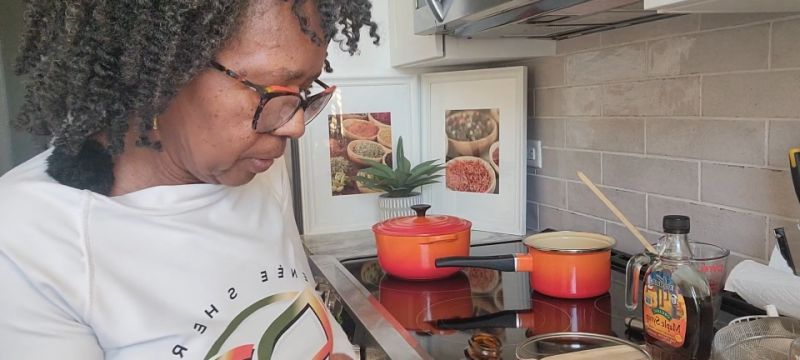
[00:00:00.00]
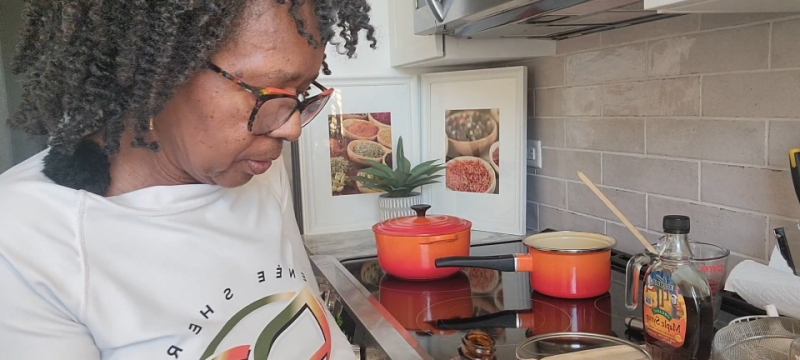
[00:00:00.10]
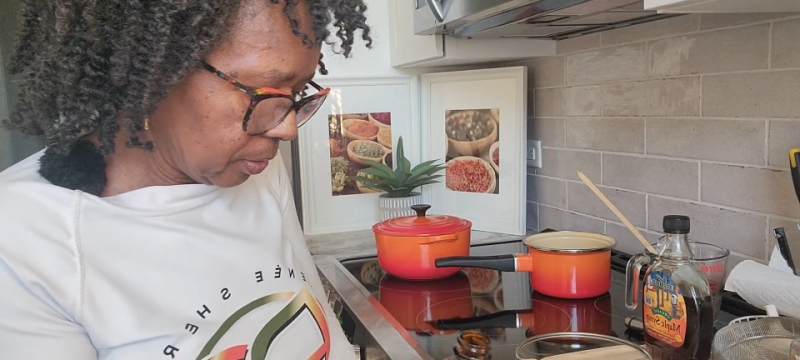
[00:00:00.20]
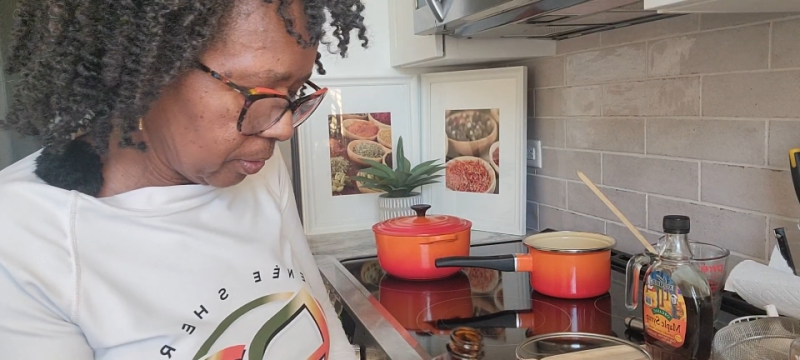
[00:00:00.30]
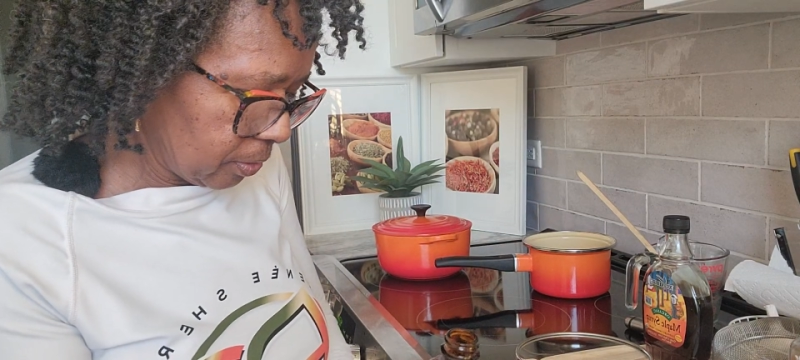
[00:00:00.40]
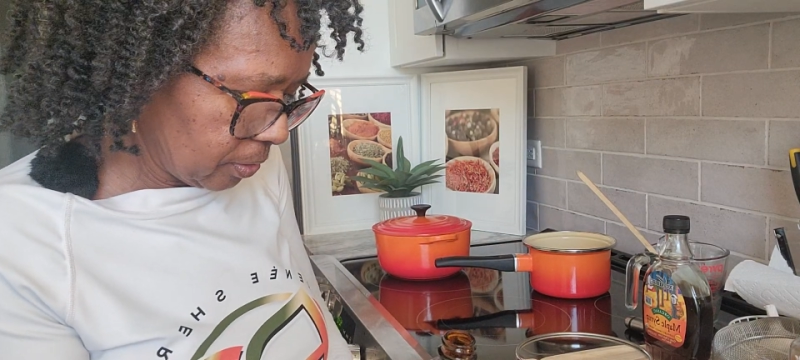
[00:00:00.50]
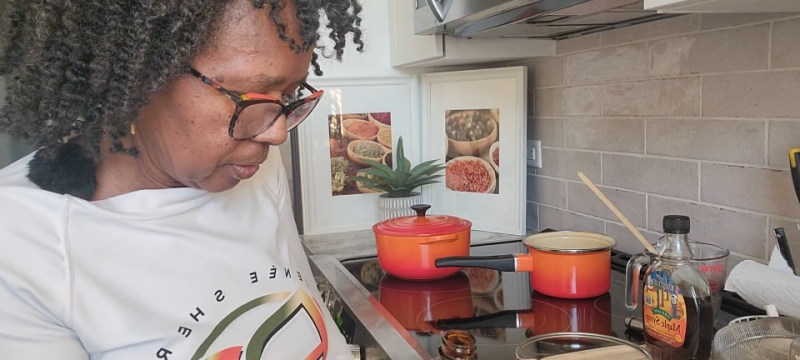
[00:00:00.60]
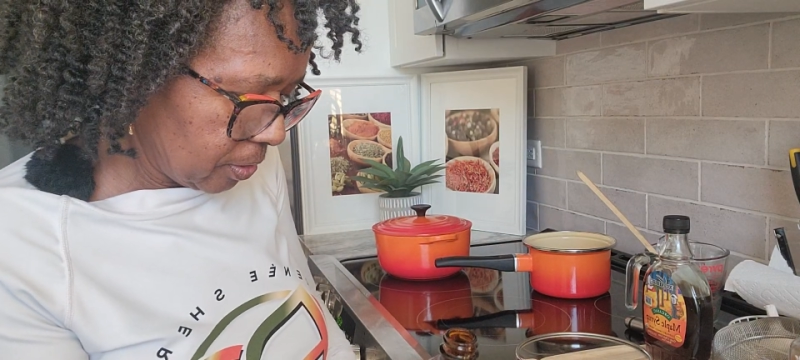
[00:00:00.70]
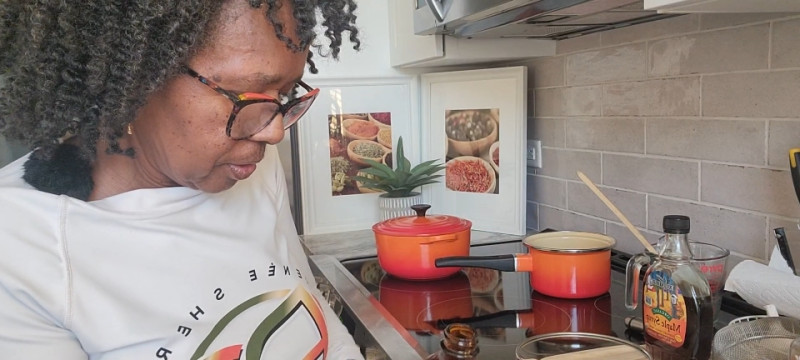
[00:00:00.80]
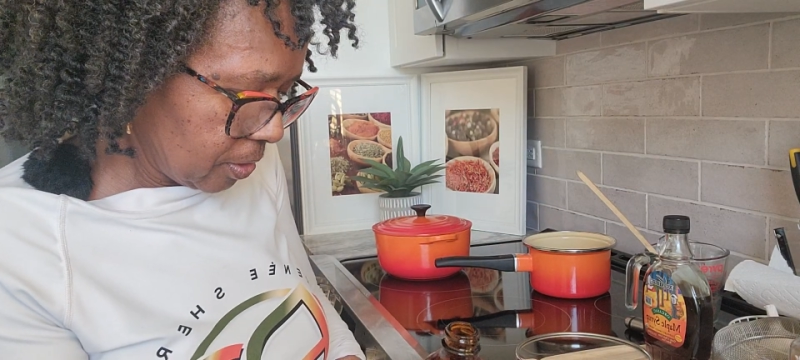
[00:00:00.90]
big.
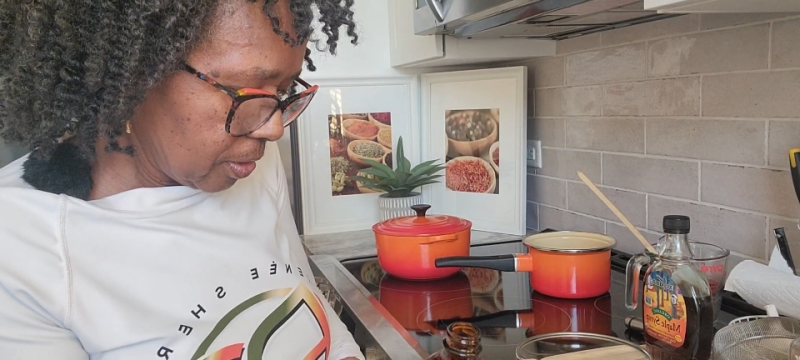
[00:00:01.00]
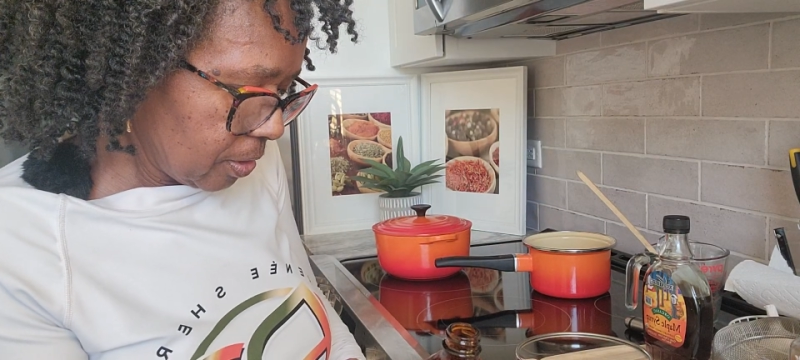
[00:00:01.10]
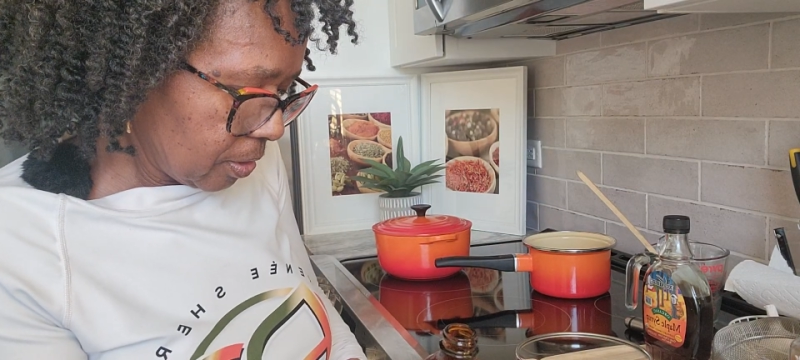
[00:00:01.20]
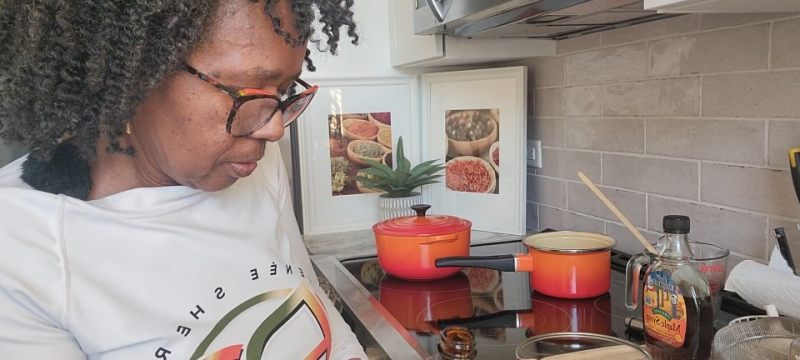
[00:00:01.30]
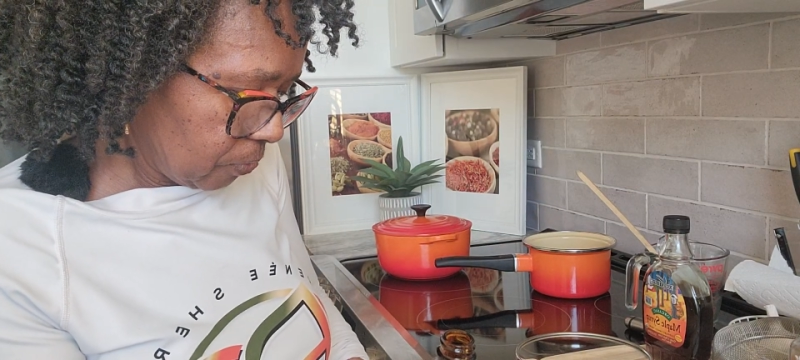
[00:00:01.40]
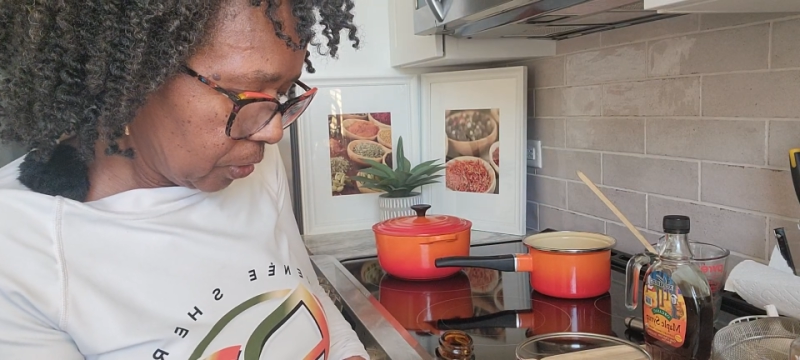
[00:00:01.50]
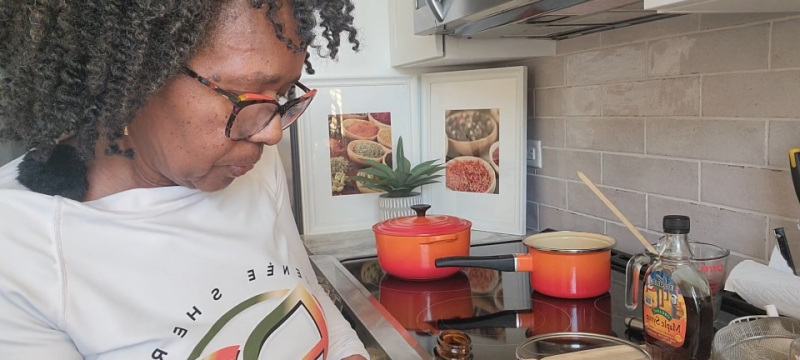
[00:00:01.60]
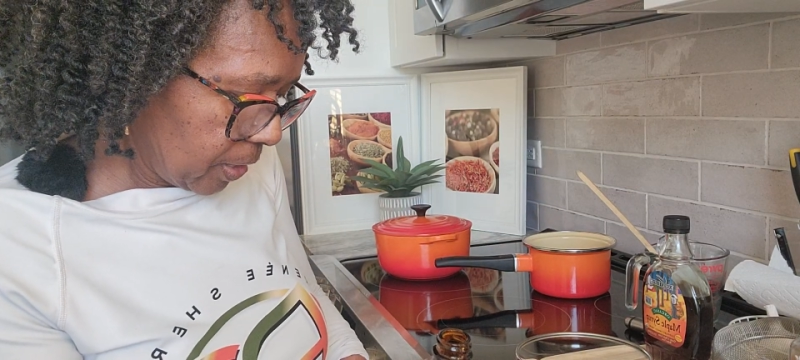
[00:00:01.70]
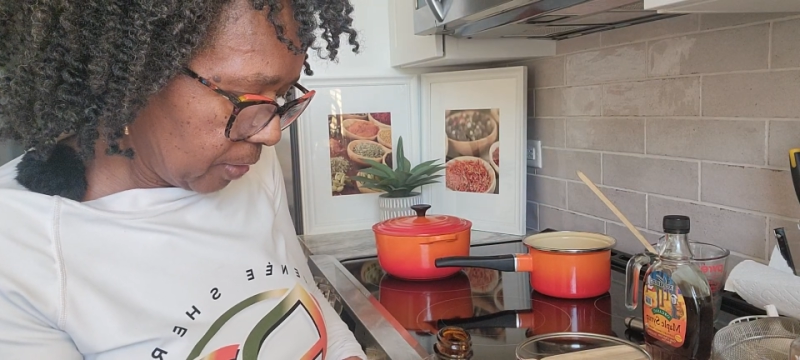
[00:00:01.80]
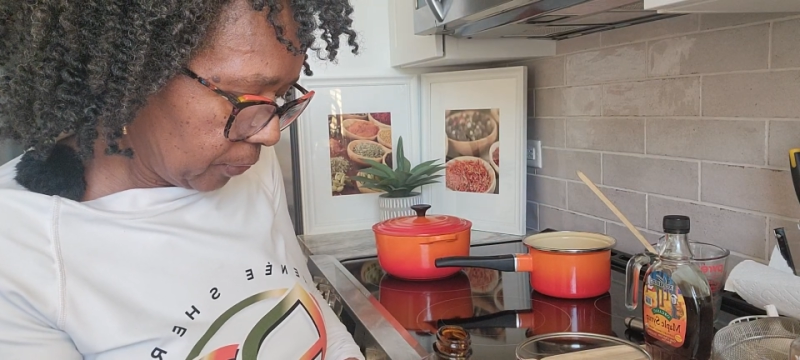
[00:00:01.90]
Where's
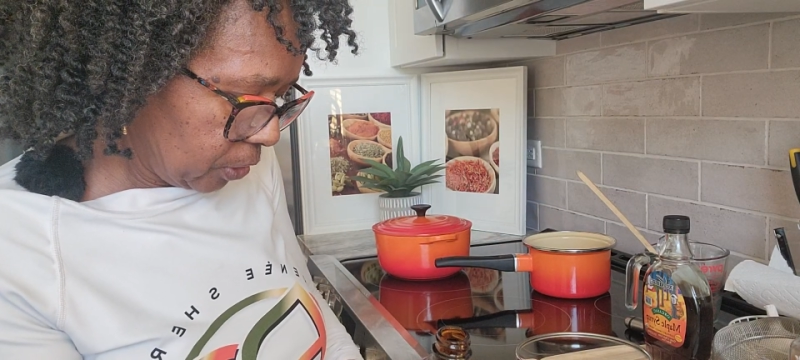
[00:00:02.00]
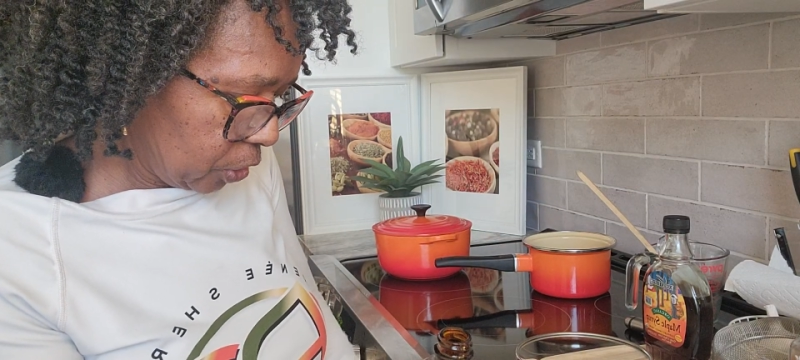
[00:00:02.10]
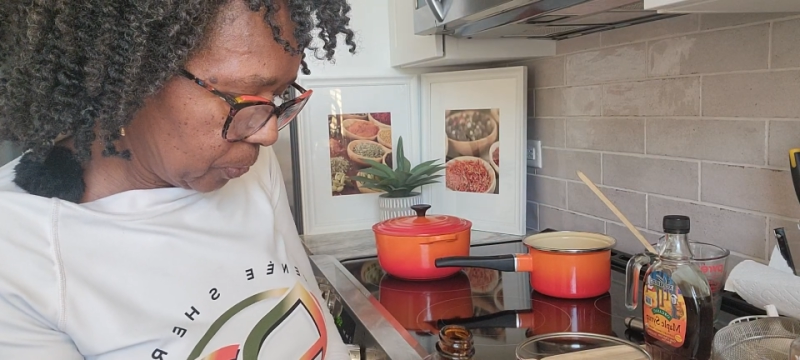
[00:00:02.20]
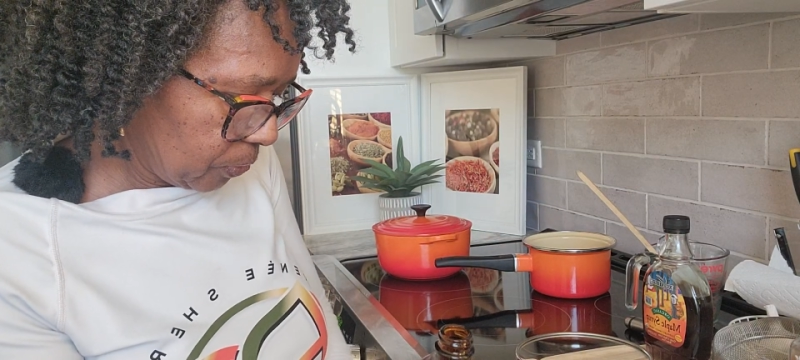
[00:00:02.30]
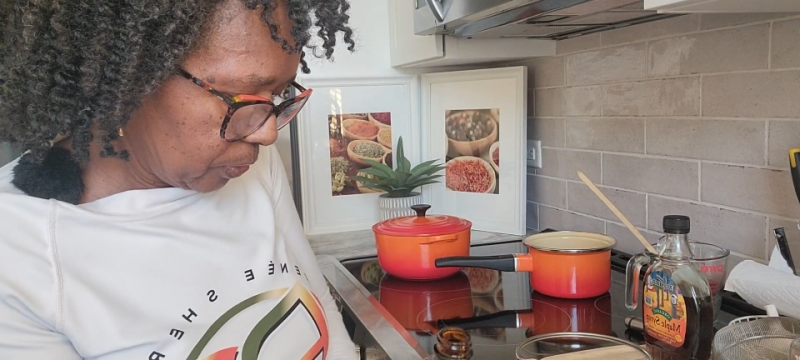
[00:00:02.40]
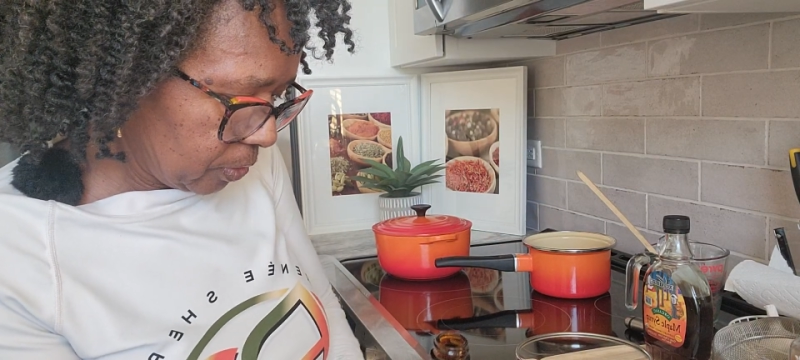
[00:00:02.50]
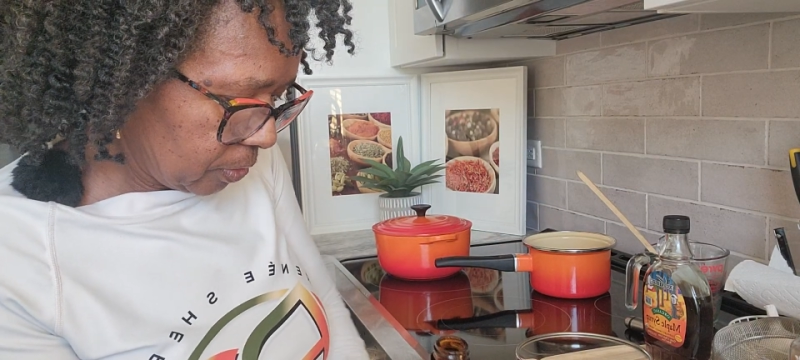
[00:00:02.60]
my half a teaspoon?